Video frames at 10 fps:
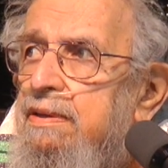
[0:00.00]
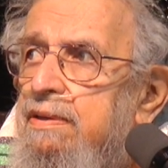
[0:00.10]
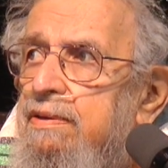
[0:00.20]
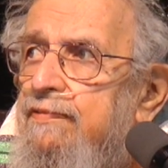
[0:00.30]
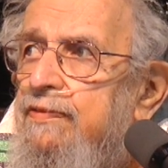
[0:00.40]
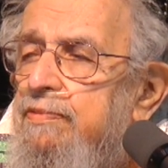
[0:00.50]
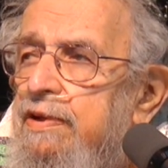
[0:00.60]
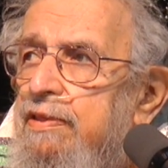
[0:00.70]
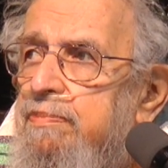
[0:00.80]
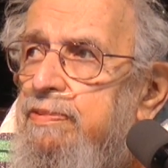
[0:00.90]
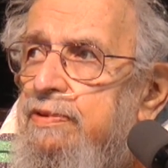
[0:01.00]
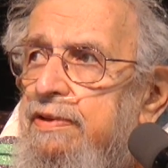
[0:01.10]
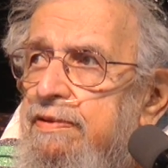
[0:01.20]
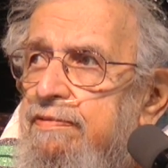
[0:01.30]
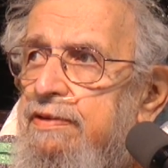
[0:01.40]
learn from other
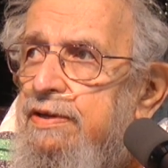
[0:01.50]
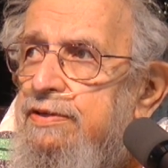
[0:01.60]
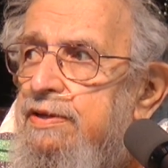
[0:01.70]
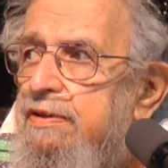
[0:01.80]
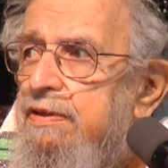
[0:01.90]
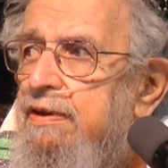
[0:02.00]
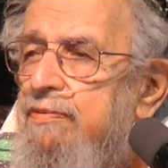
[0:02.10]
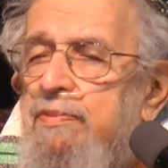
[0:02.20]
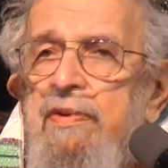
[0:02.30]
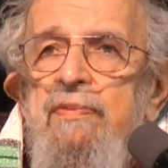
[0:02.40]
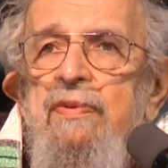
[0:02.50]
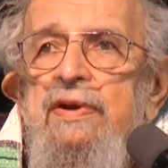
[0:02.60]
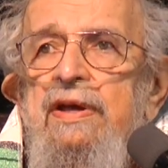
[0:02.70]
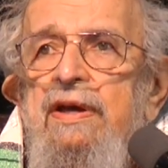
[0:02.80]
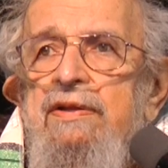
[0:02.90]
Buddhist traditions, and I remember
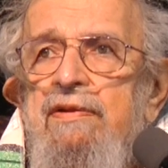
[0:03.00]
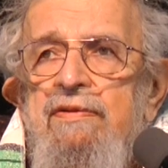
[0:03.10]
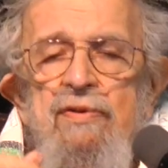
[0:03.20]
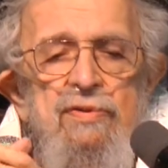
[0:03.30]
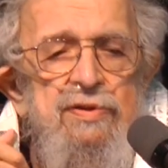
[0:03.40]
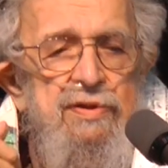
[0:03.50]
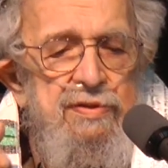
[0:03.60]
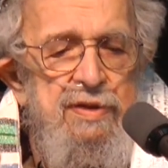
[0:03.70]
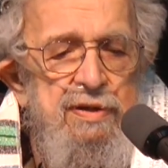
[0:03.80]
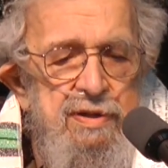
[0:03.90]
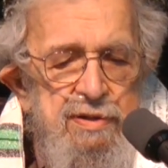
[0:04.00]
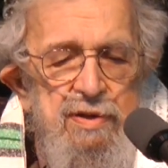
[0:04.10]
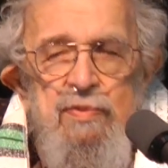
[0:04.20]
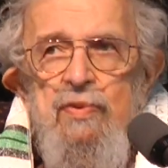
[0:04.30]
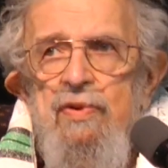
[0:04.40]
when he had this golden thing
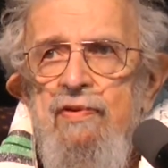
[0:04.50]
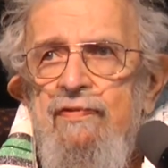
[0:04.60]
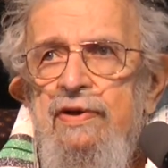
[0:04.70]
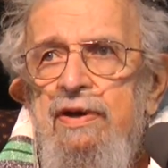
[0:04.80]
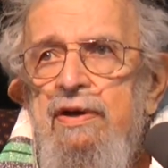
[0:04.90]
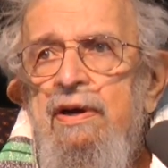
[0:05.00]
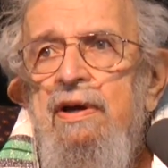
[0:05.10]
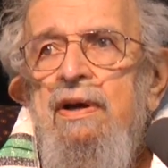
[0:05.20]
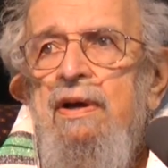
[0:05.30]
that he wore over here,